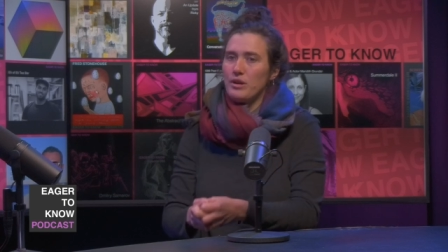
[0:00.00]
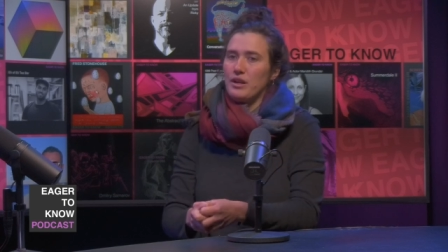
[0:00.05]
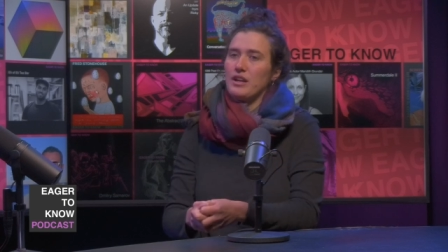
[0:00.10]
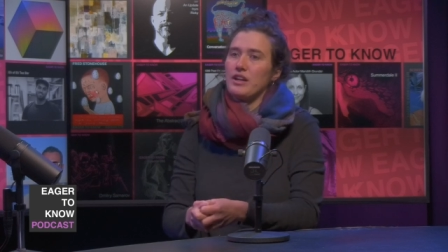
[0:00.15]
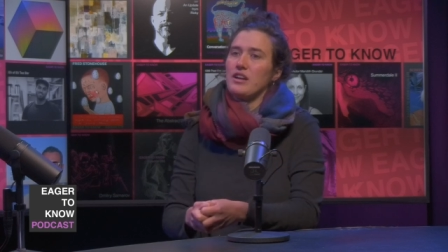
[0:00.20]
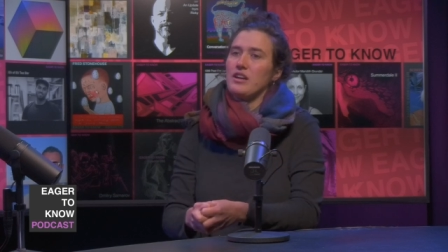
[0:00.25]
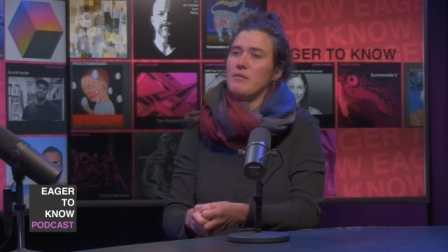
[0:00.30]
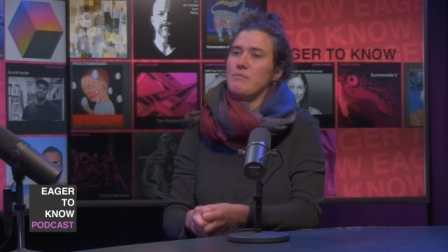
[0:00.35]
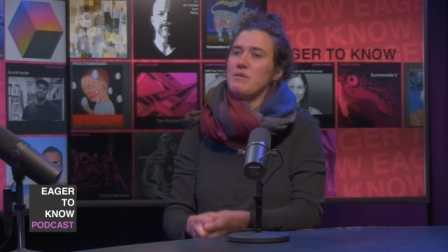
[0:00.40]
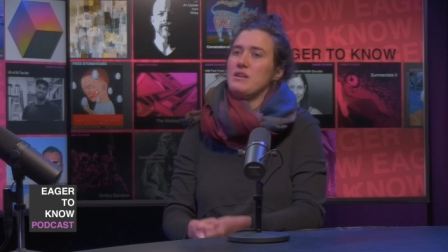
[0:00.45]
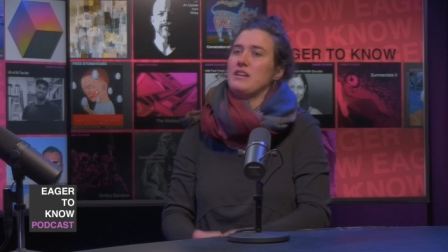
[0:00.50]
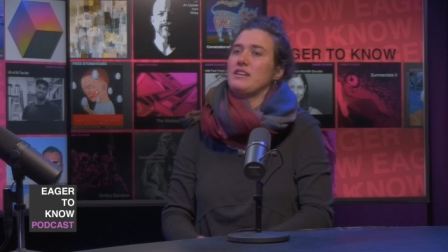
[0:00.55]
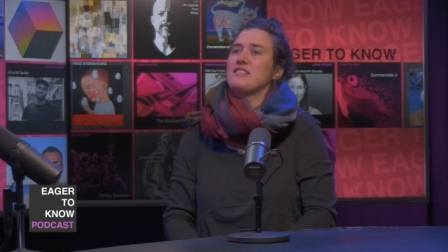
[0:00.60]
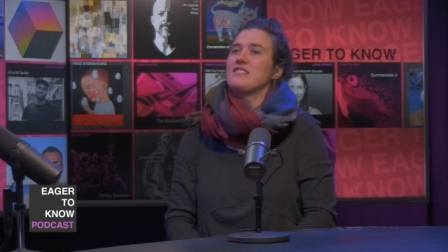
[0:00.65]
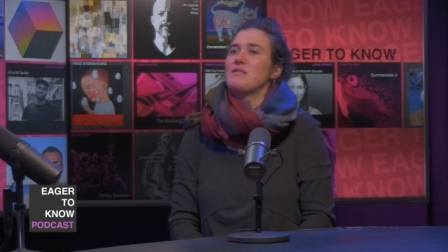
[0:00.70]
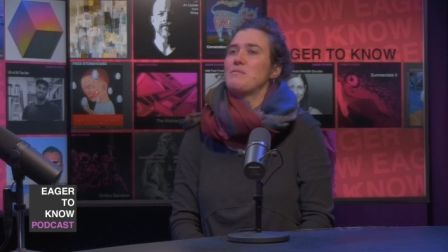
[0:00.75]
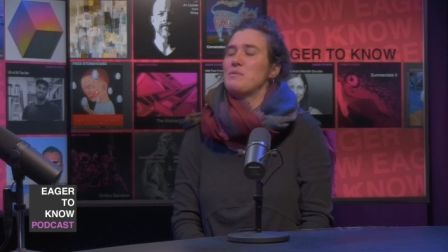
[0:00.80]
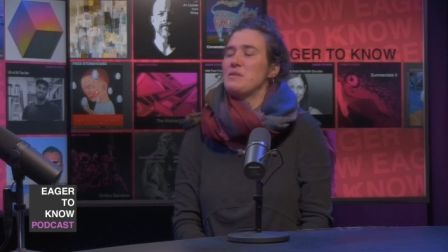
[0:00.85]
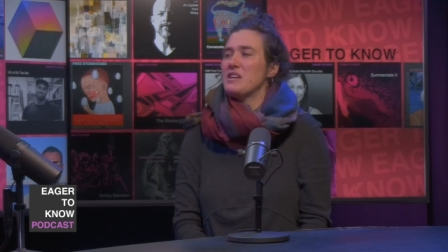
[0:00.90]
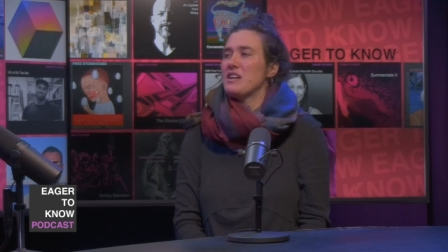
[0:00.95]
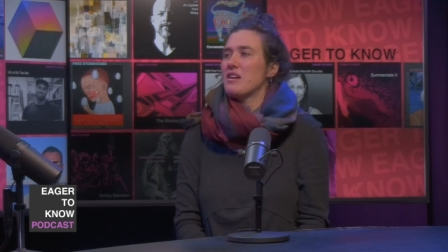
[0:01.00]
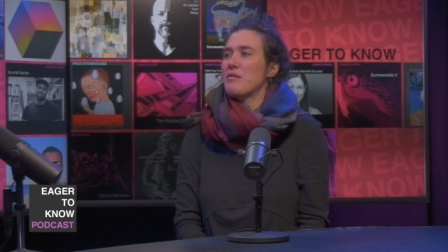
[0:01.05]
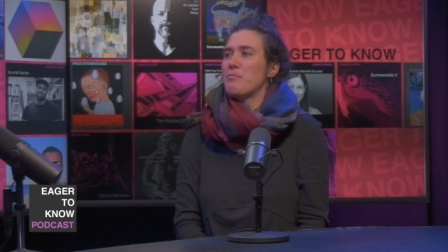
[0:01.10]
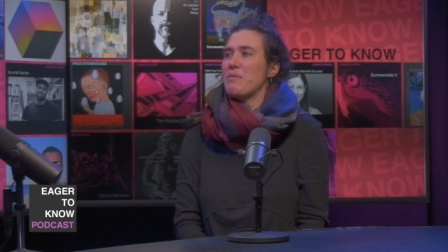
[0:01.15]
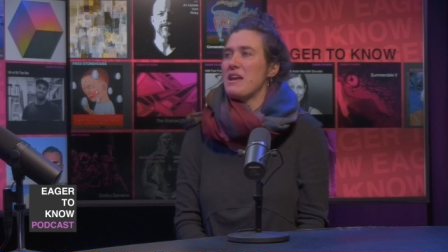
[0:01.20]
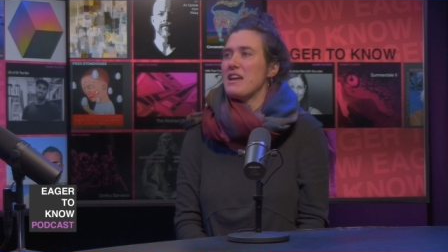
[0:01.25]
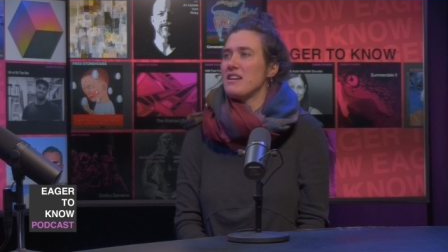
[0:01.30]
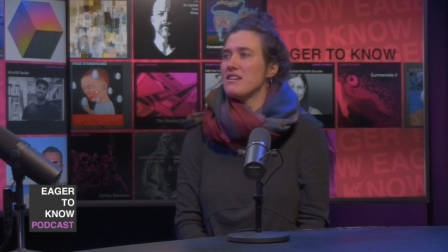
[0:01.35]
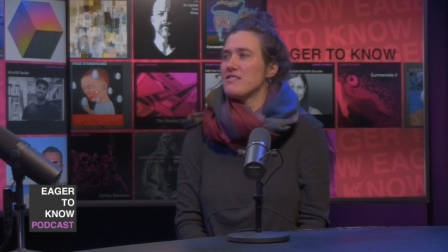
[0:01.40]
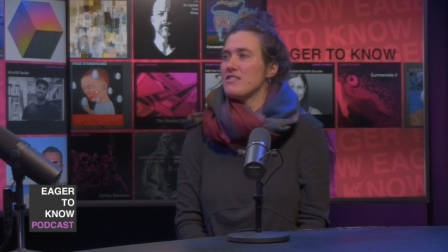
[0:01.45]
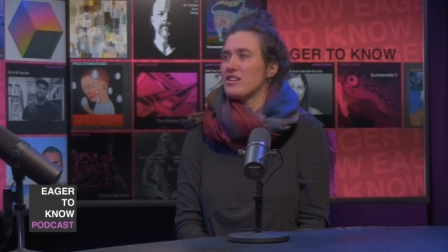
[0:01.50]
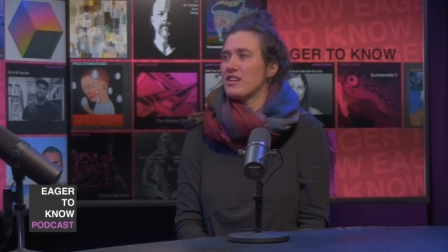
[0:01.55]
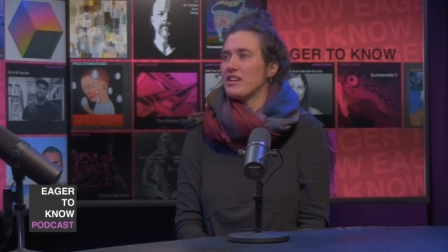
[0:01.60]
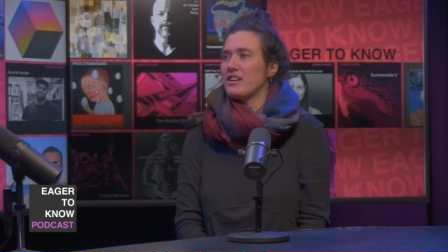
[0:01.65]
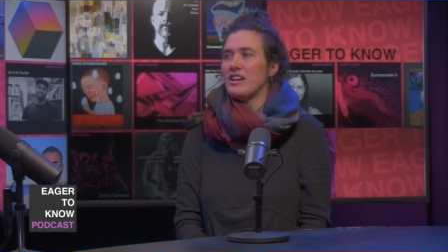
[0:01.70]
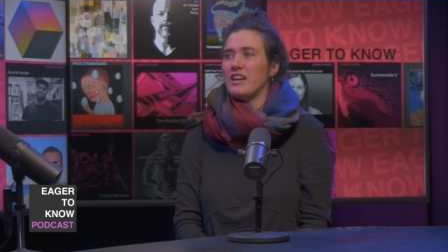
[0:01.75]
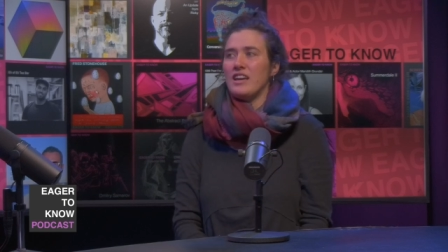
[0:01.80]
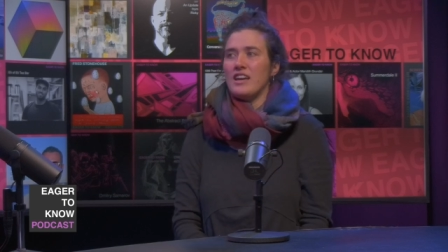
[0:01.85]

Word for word: are committed to being a painter.